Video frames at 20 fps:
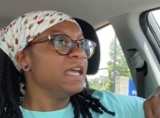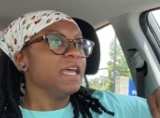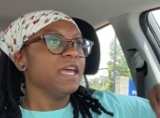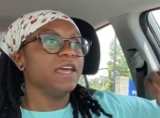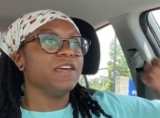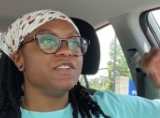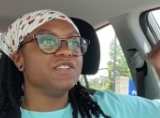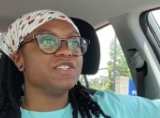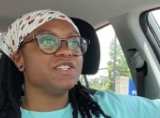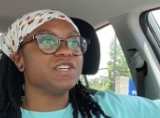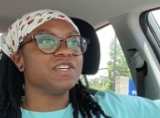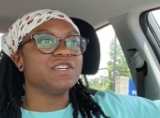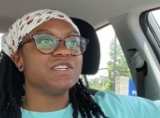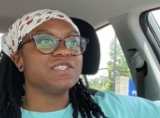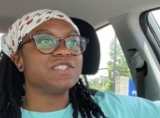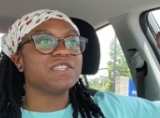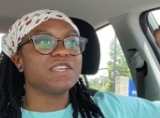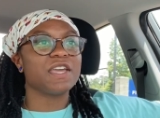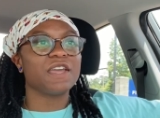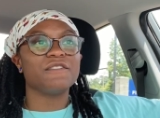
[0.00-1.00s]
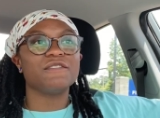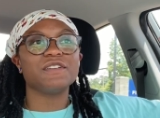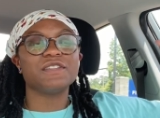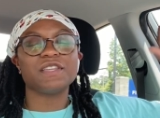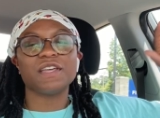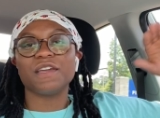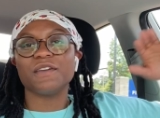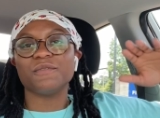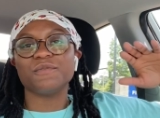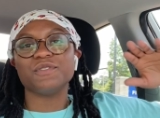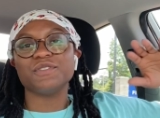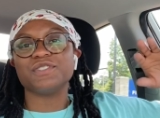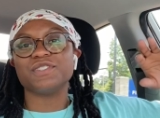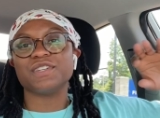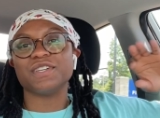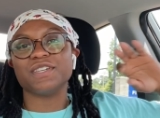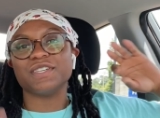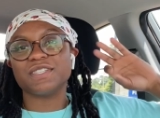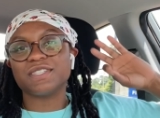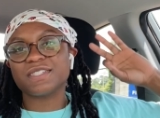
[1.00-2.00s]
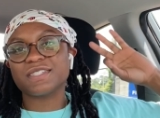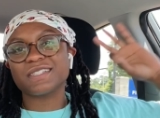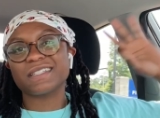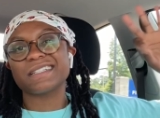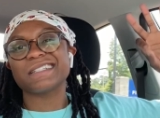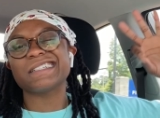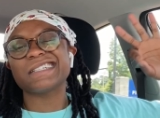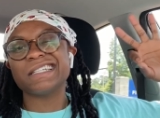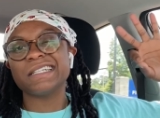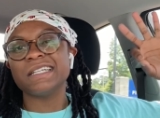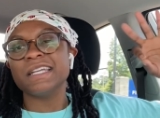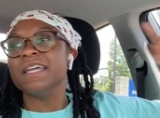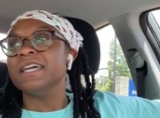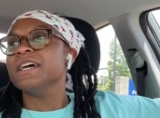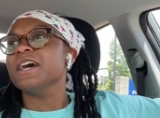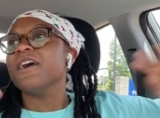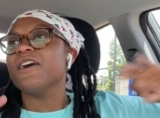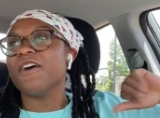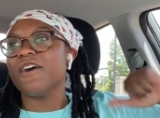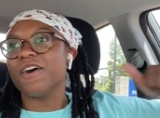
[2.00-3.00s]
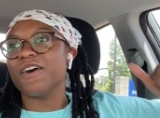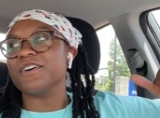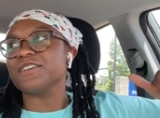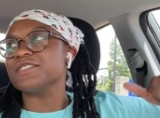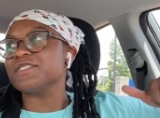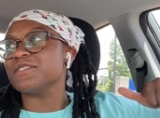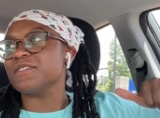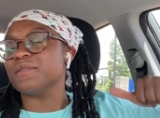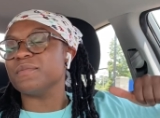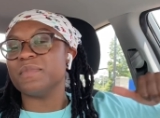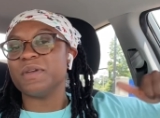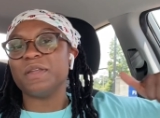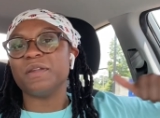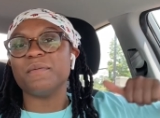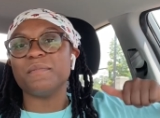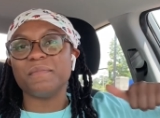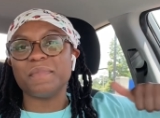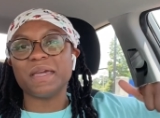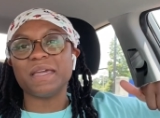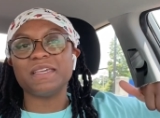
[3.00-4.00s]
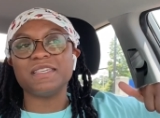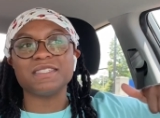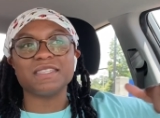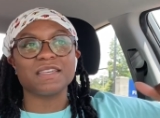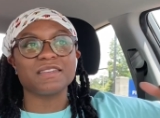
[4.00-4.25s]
and just everything was just awesome and amazing.